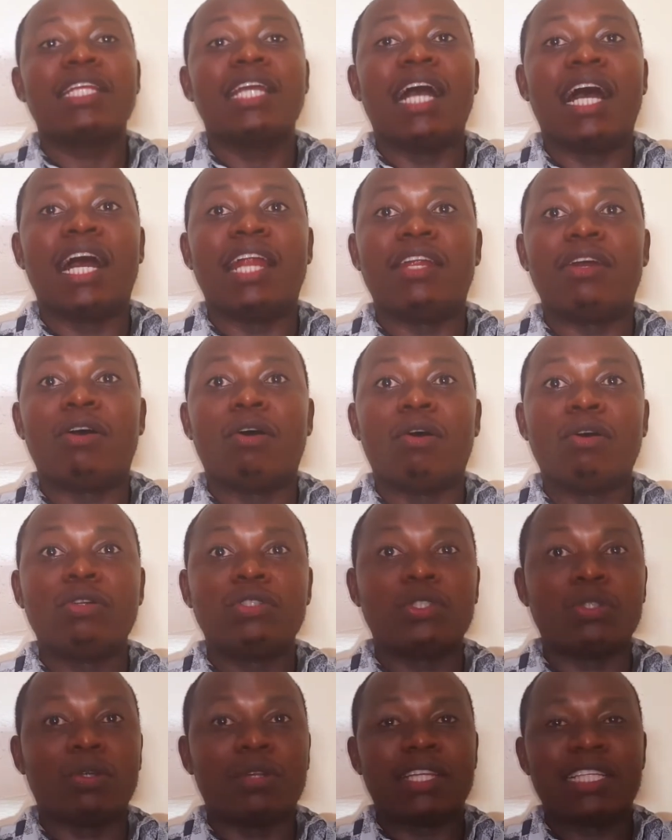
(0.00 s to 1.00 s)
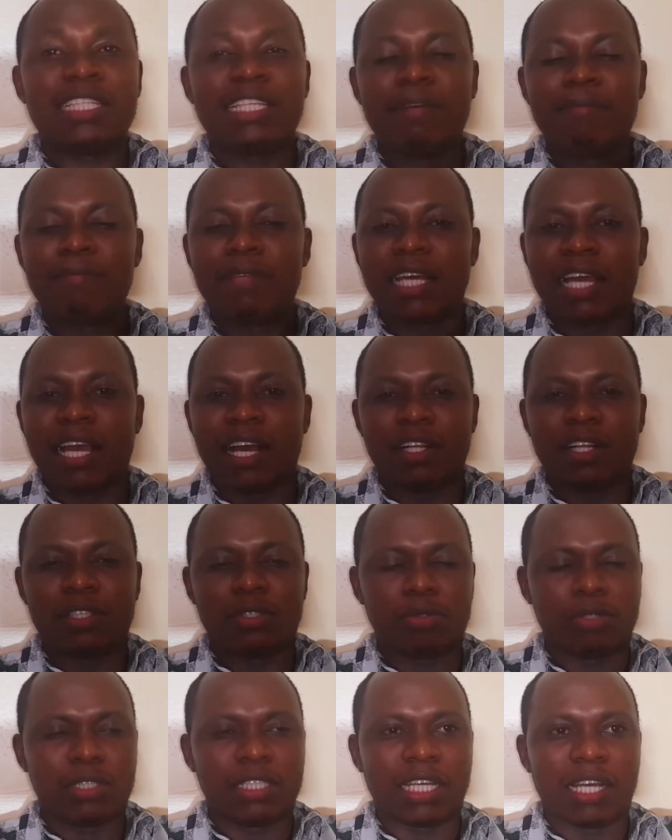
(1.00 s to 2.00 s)
And also, something
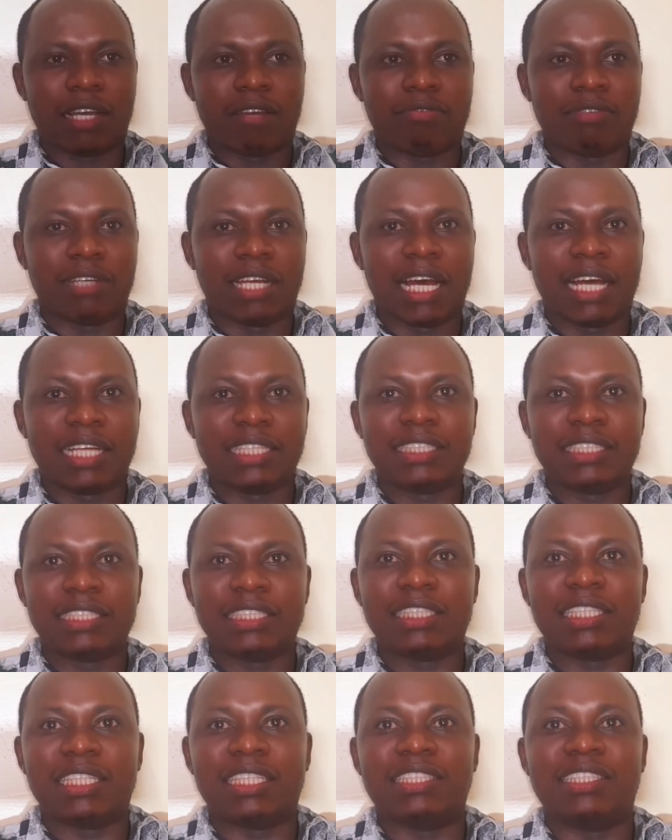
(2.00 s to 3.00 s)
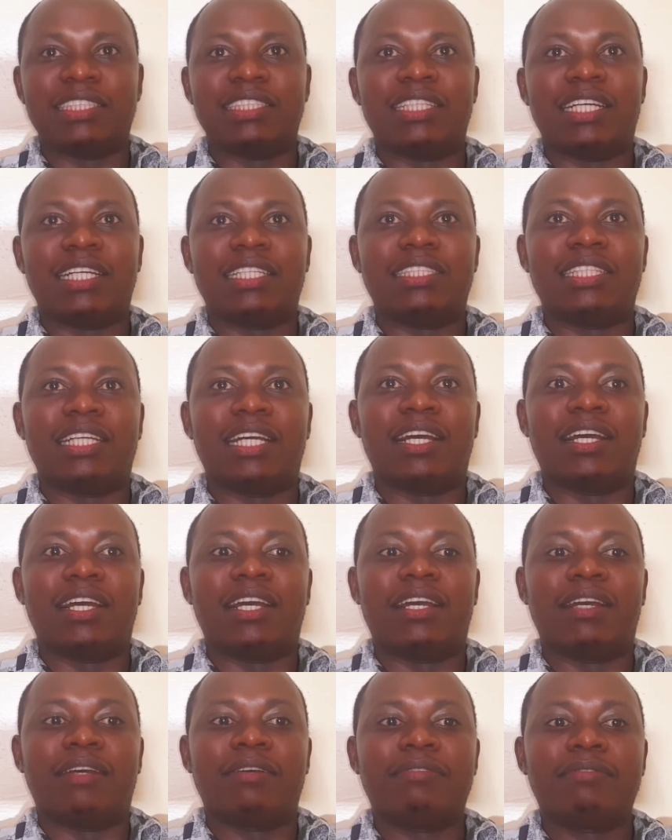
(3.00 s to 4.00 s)
else which I have learned is
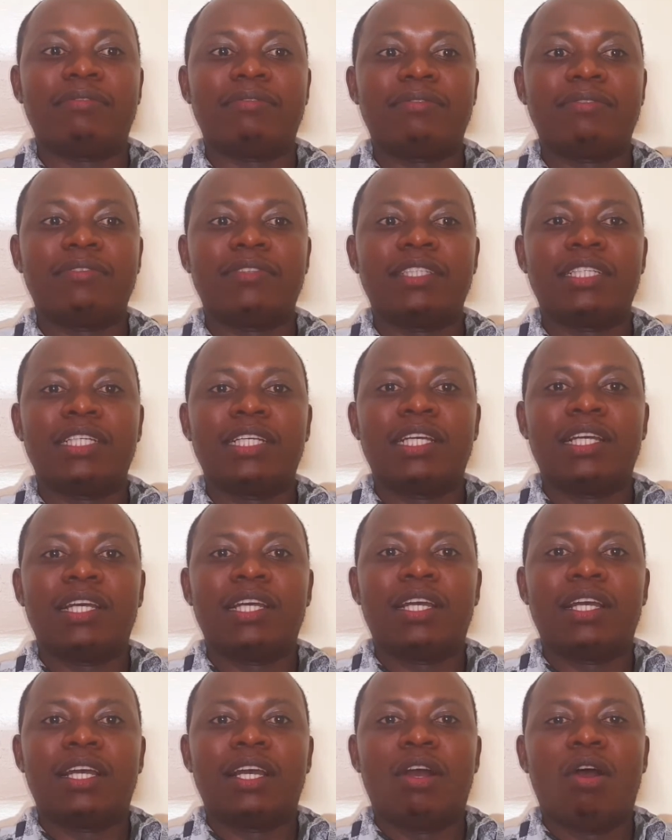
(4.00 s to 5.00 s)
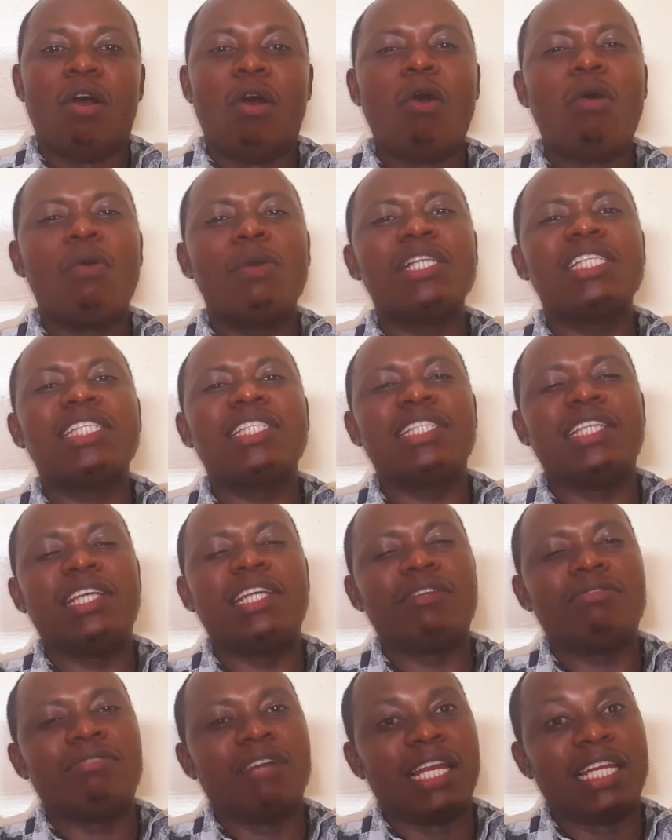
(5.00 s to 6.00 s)
that always
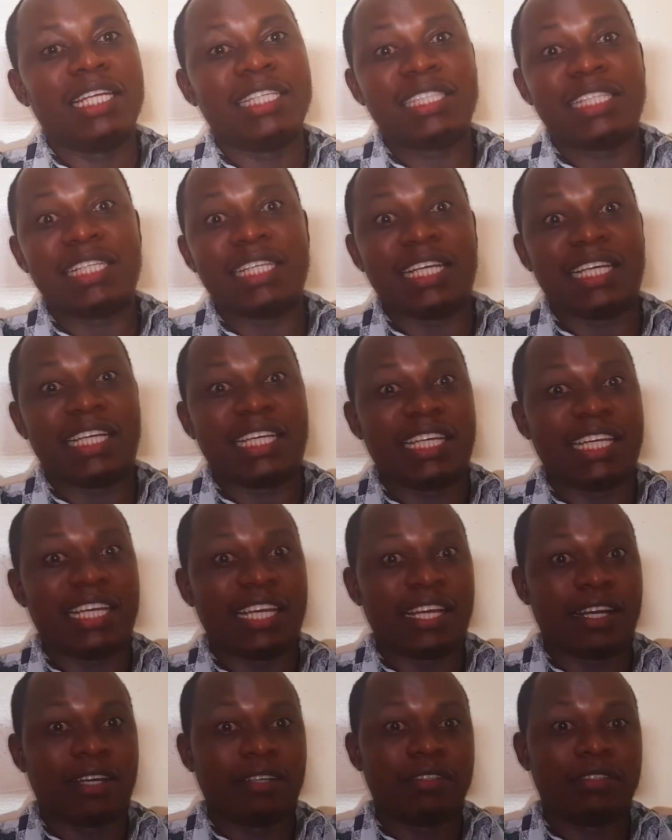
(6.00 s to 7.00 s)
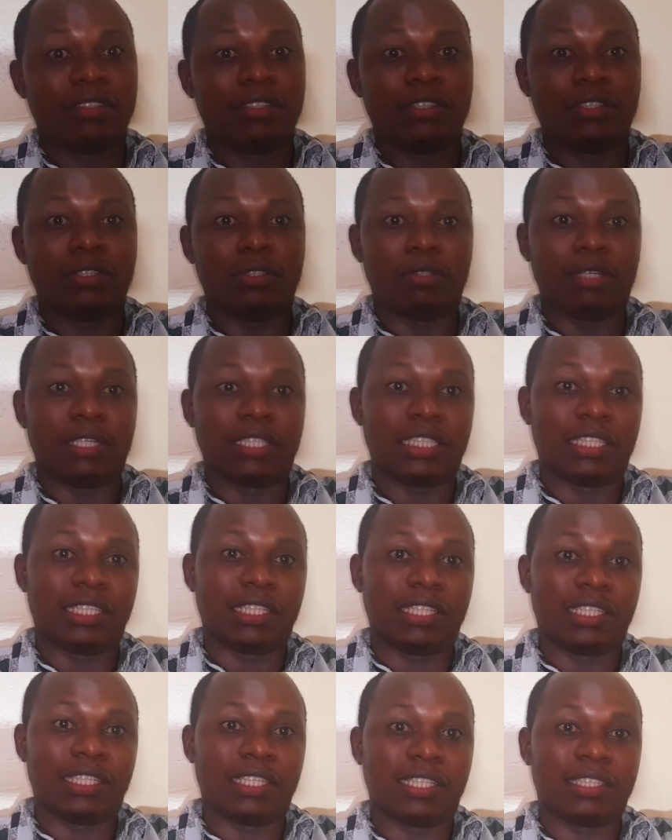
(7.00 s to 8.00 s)
give a listening ear to your
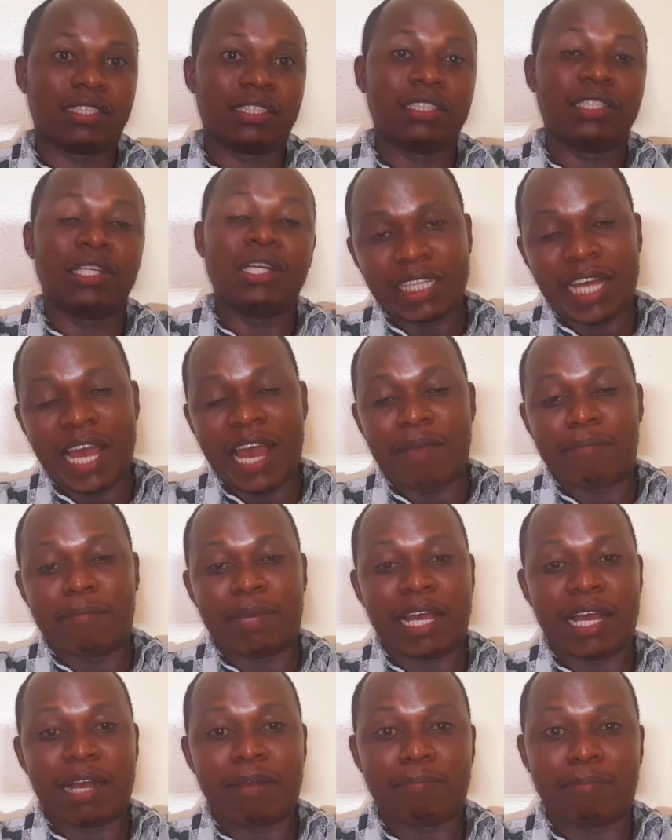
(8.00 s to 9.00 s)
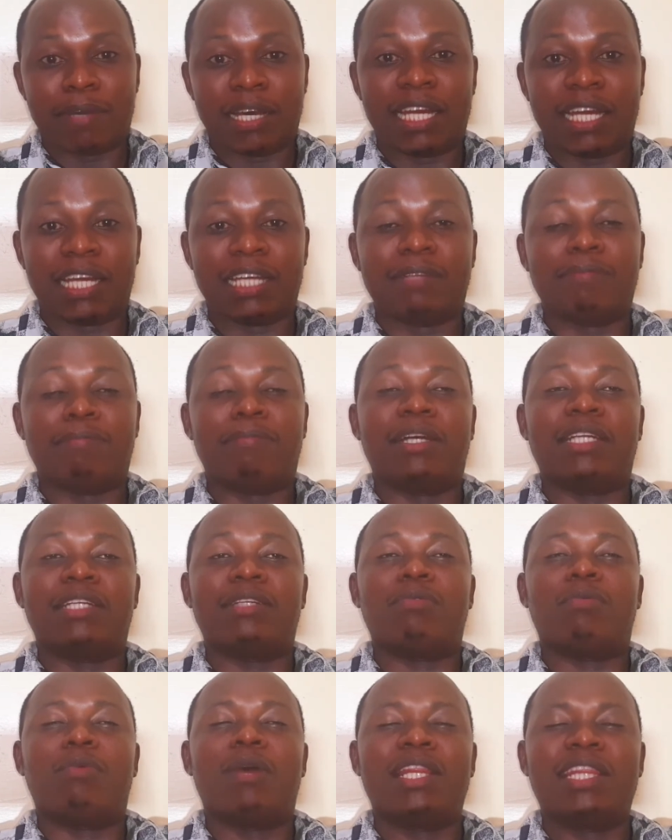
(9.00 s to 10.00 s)
teenagers. I am a young parent, but
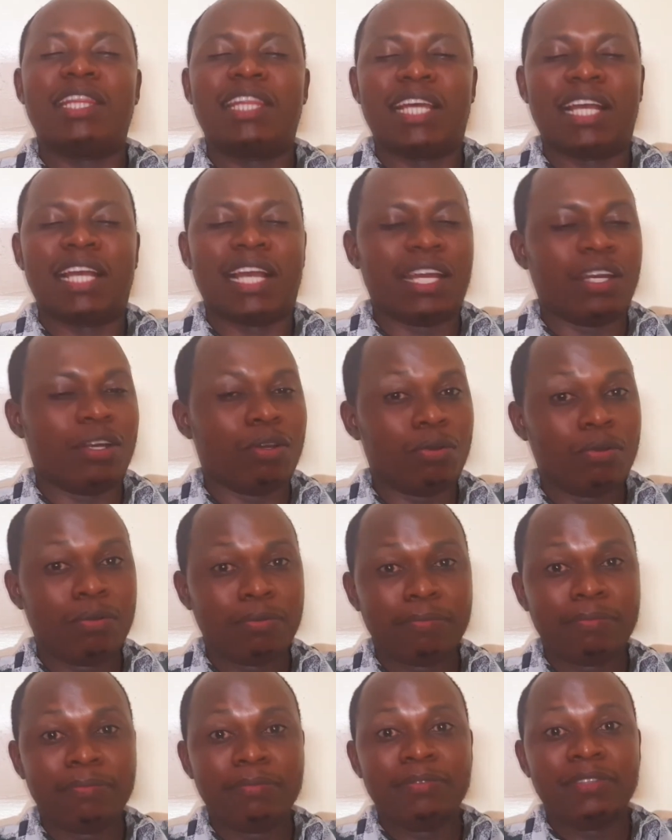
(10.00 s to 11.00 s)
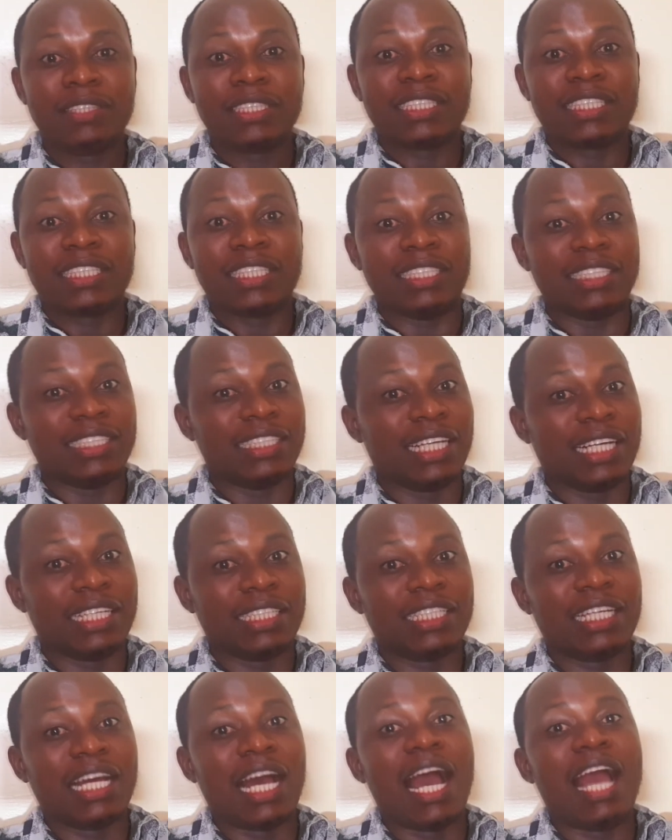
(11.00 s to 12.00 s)
one thing I know is
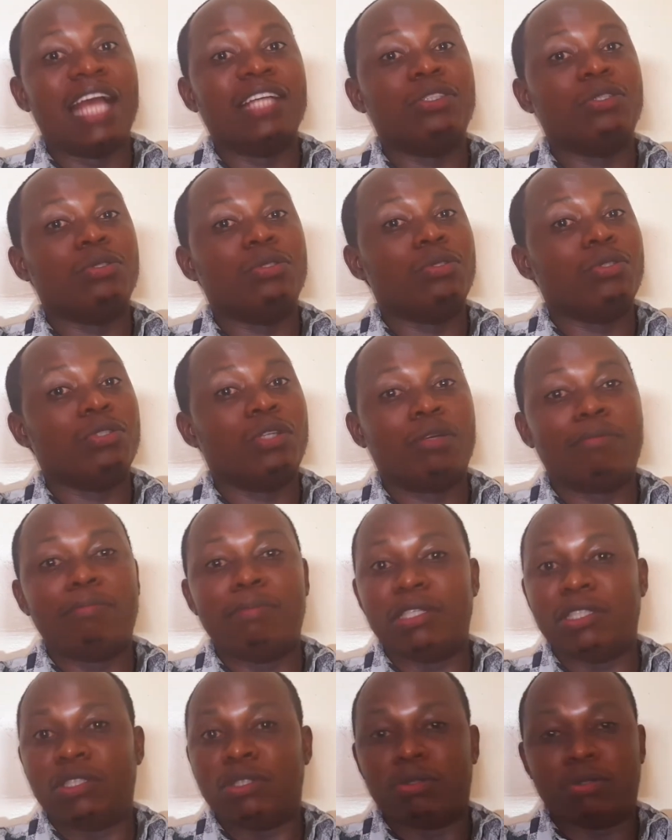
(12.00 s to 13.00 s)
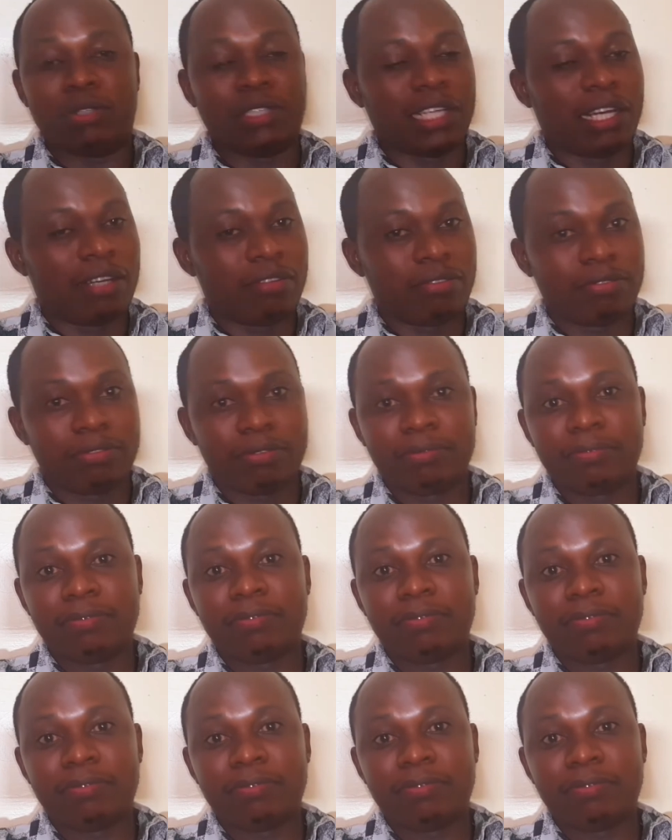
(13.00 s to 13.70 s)
that I should not be too tough